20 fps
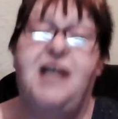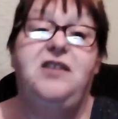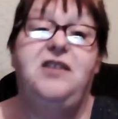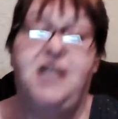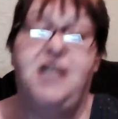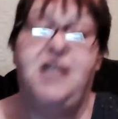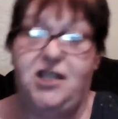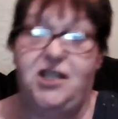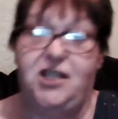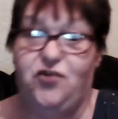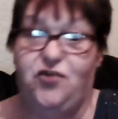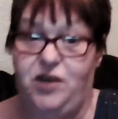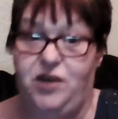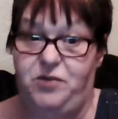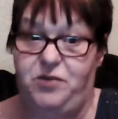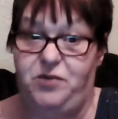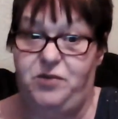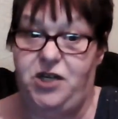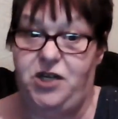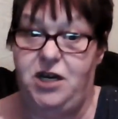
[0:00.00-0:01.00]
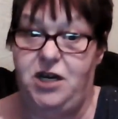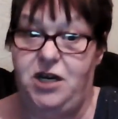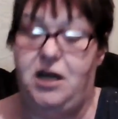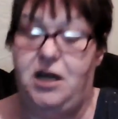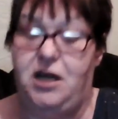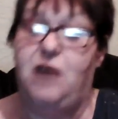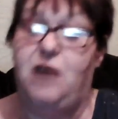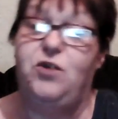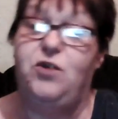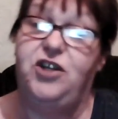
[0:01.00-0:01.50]
the description, I
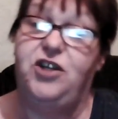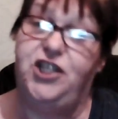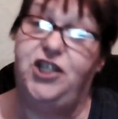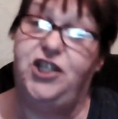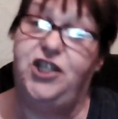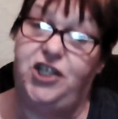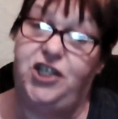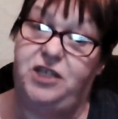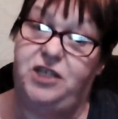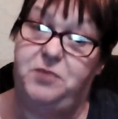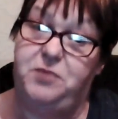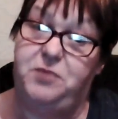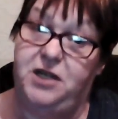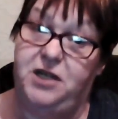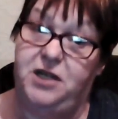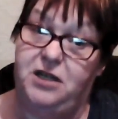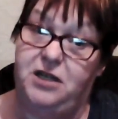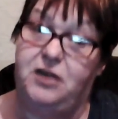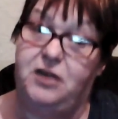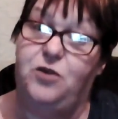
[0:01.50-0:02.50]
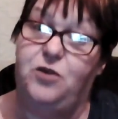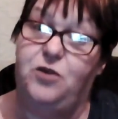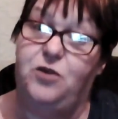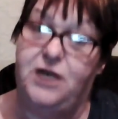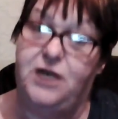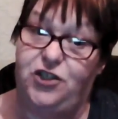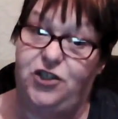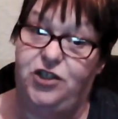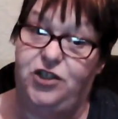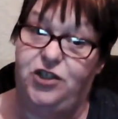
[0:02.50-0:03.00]
want legitimate
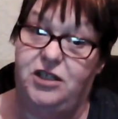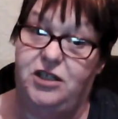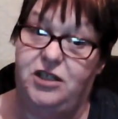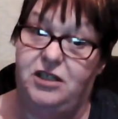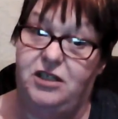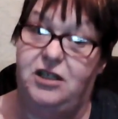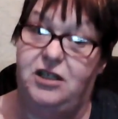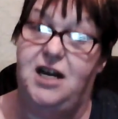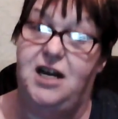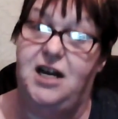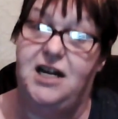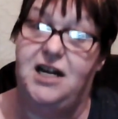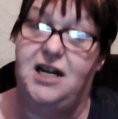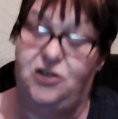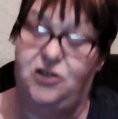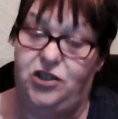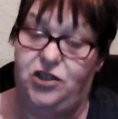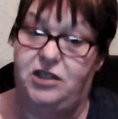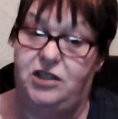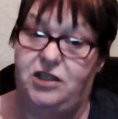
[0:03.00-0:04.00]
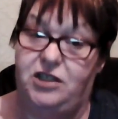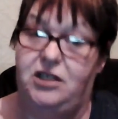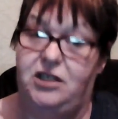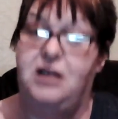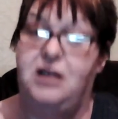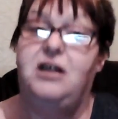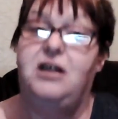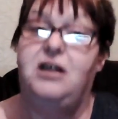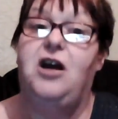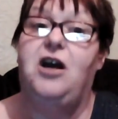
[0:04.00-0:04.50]
questions and answers
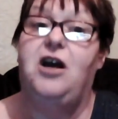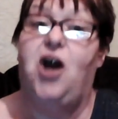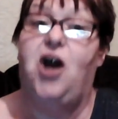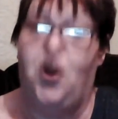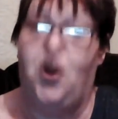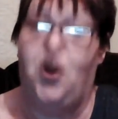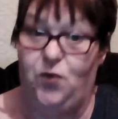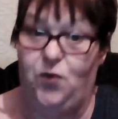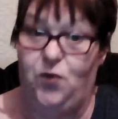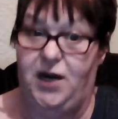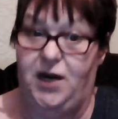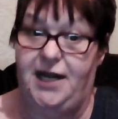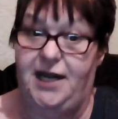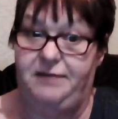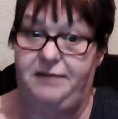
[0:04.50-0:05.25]
only.